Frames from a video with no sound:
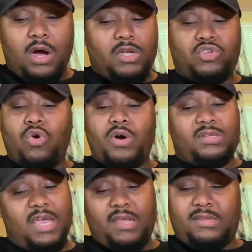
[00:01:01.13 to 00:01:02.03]
Tore
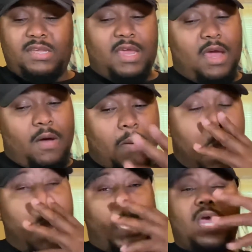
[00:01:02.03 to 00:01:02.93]
his ACL.
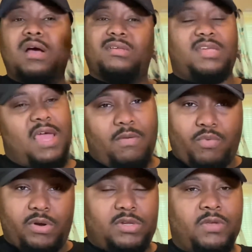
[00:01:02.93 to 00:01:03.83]
Gus
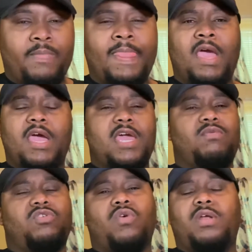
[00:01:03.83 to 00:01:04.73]
Edwards. He
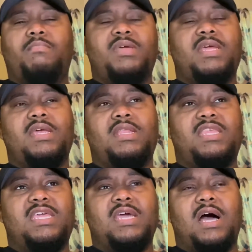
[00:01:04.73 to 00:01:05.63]
was going to be
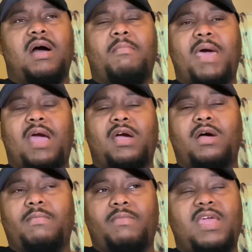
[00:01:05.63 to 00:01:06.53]
the
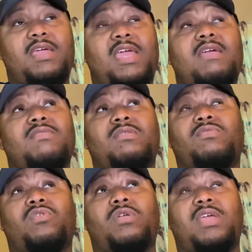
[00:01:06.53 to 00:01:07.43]
backup. He
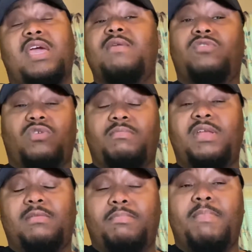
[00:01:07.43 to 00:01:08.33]
was going to be
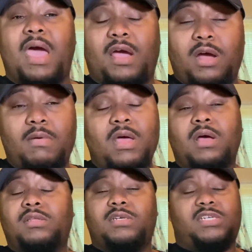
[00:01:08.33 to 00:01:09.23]
the backup
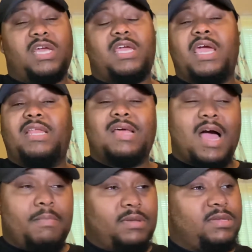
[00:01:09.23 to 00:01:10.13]
to J.K.
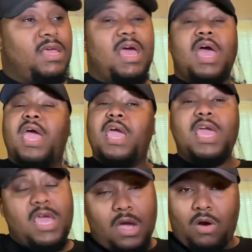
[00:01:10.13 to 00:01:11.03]
Dobbins.
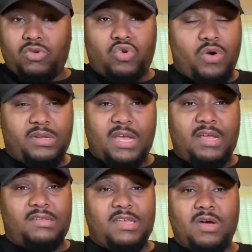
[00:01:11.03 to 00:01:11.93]
He gone. Tore his
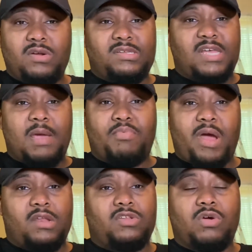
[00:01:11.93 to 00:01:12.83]
ACL in the same
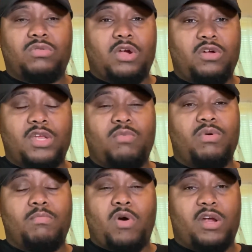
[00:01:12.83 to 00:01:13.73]
practice on Thursday
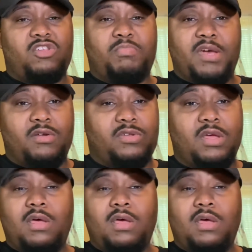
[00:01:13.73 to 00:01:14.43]
with Marcus Peters.